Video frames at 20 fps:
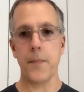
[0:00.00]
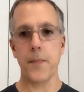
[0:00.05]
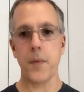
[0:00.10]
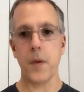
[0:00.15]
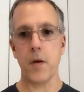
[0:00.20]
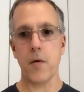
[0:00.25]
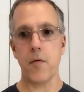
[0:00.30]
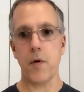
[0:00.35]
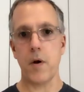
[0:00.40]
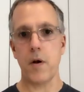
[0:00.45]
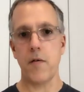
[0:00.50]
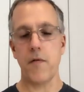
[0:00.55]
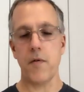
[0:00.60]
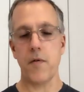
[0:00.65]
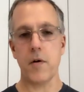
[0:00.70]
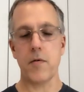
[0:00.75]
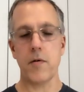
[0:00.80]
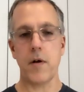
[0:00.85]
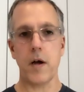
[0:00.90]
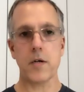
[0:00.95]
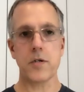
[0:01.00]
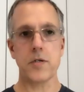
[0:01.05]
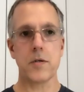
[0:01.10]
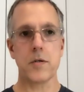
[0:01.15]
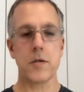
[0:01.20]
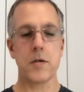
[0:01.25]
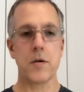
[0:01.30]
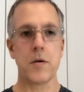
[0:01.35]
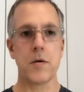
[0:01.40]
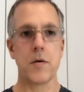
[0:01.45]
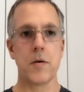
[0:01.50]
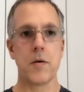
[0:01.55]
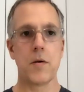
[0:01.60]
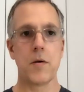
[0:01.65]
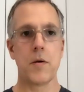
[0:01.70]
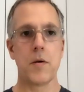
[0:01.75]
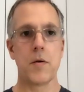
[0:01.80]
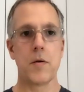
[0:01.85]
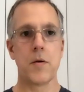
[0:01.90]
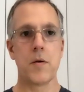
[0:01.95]
ready for introductions.
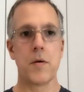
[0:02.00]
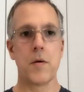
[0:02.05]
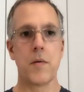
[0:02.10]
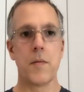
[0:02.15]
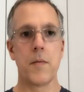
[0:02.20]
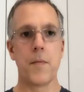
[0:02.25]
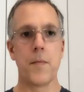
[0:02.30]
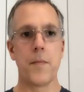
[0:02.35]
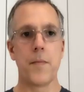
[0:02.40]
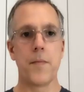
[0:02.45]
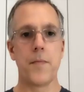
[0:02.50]
Well, easy.